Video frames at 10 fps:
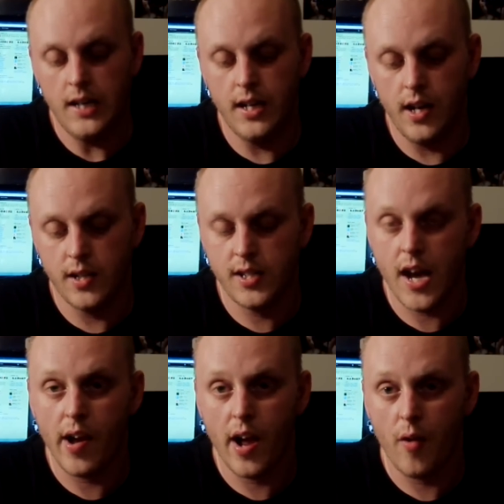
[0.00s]
He did a
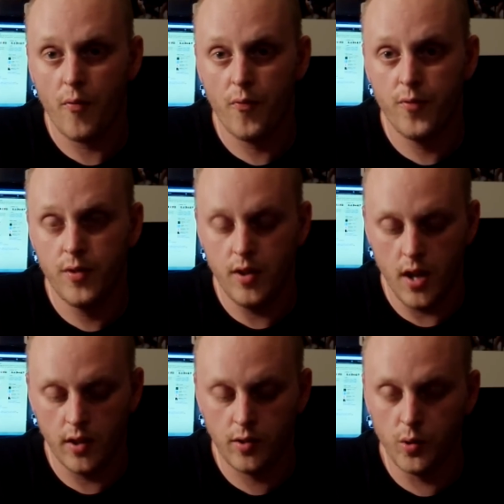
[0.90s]
shout-out,
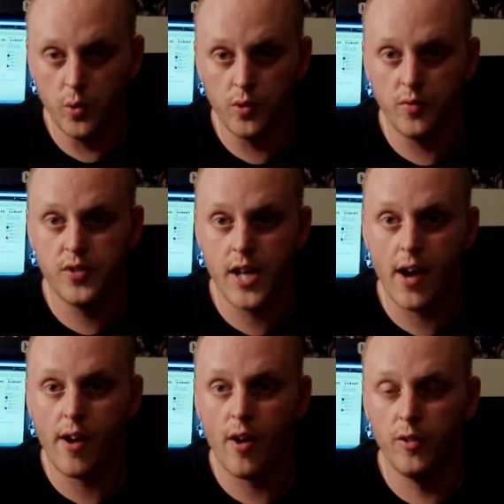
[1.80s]
exclusive
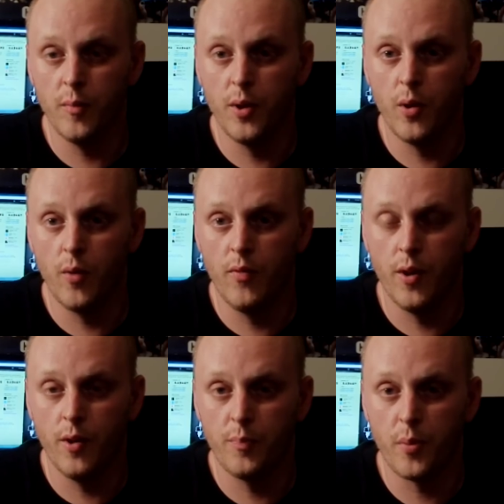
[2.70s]
shout-out in the middle of
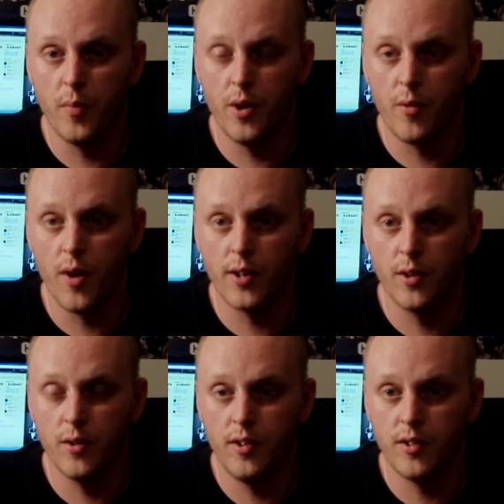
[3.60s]
the Premiere
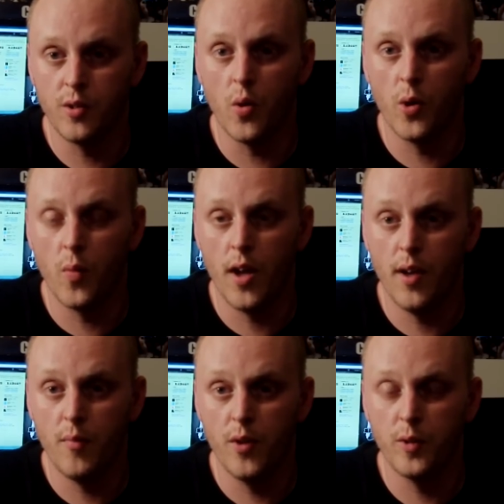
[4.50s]
Director's his going
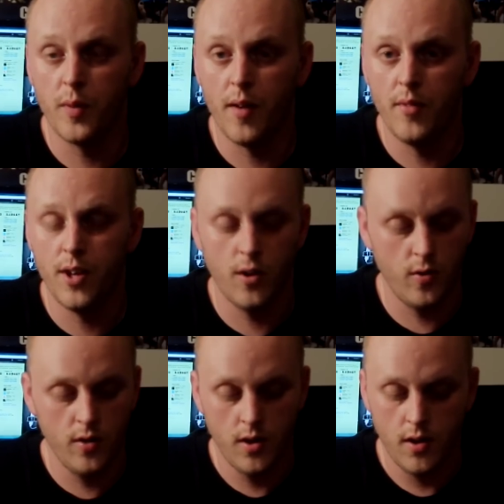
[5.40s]
away Respawn
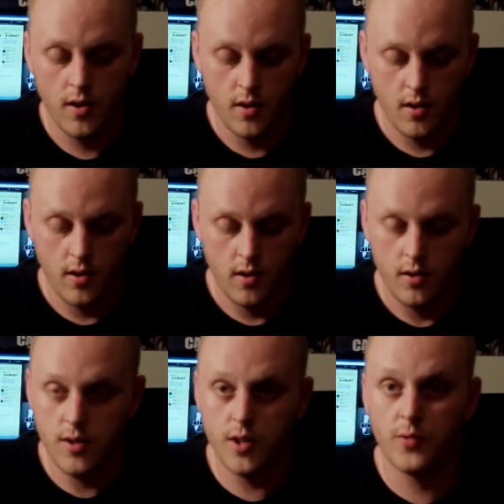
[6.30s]
video,
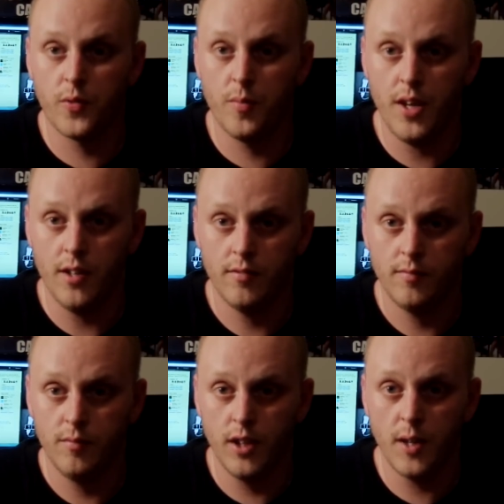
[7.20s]
just for me.
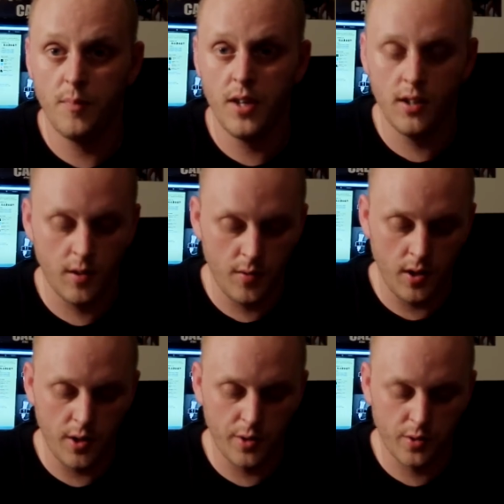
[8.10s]
Link me in
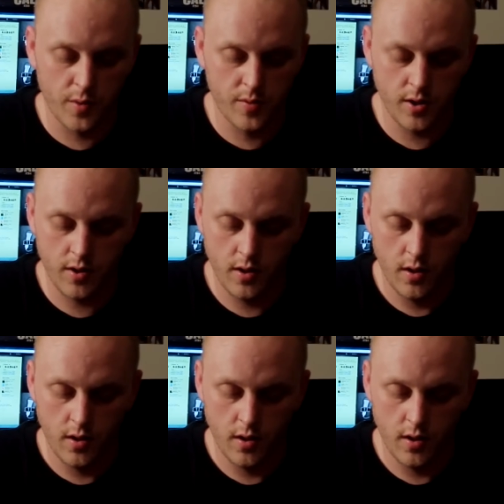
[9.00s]
the description.